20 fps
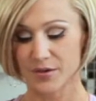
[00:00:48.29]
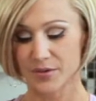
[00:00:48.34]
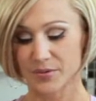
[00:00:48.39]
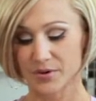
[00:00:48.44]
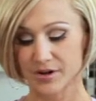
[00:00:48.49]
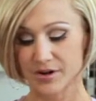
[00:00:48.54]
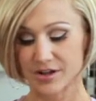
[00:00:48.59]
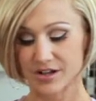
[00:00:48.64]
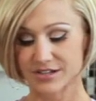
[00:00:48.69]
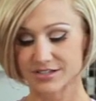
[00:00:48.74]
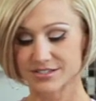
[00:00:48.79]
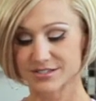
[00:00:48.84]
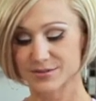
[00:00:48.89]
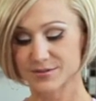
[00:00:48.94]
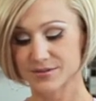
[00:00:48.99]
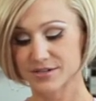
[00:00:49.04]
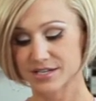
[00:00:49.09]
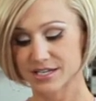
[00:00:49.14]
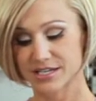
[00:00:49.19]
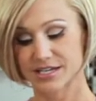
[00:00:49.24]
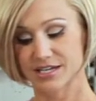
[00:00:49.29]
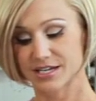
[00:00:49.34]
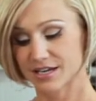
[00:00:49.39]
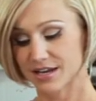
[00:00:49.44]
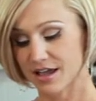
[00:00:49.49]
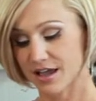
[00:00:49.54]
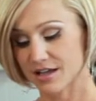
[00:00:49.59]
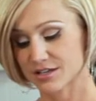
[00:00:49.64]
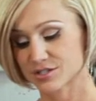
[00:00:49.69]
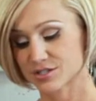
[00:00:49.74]
We're going to also
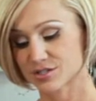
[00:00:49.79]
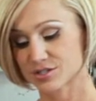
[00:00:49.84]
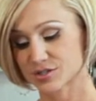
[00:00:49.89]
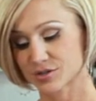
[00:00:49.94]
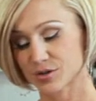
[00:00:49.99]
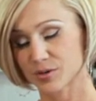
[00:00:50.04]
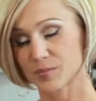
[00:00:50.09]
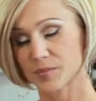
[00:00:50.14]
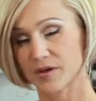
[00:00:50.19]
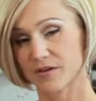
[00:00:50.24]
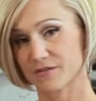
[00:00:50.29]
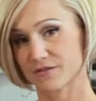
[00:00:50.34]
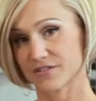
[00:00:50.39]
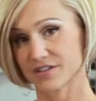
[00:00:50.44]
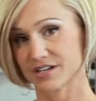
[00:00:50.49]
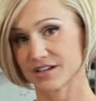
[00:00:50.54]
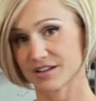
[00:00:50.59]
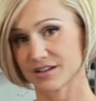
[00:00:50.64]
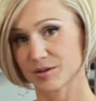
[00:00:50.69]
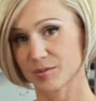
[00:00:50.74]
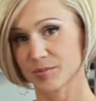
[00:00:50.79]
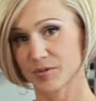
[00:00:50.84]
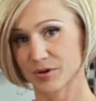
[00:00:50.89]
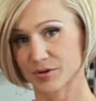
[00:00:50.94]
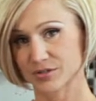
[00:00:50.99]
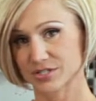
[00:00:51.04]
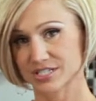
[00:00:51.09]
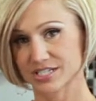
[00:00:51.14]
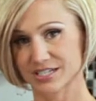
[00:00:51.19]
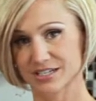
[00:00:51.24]
need a scoop of vanilla
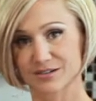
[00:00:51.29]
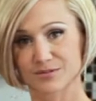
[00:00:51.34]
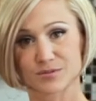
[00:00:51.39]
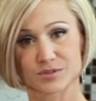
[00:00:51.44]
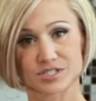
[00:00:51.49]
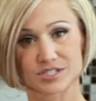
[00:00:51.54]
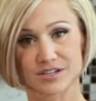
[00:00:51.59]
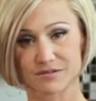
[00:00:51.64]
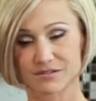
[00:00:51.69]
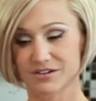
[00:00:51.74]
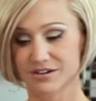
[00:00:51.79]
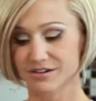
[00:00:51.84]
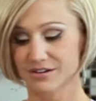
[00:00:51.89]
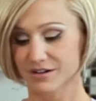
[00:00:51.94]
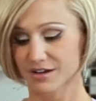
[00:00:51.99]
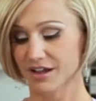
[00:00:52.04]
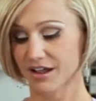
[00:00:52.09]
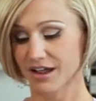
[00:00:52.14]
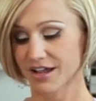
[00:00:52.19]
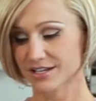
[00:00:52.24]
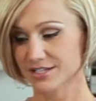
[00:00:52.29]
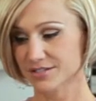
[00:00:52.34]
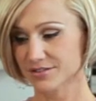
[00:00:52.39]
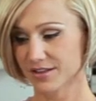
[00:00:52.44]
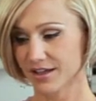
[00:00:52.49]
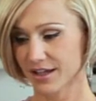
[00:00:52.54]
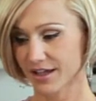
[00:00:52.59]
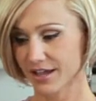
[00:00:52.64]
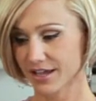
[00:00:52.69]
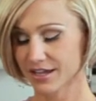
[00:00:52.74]
protein, whichever kind you
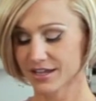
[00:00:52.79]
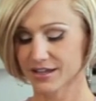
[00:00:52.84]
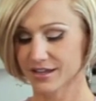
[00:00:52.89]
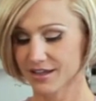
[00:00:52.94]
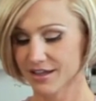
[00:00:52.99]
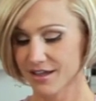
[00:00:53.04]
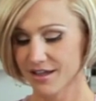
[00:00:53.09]
like.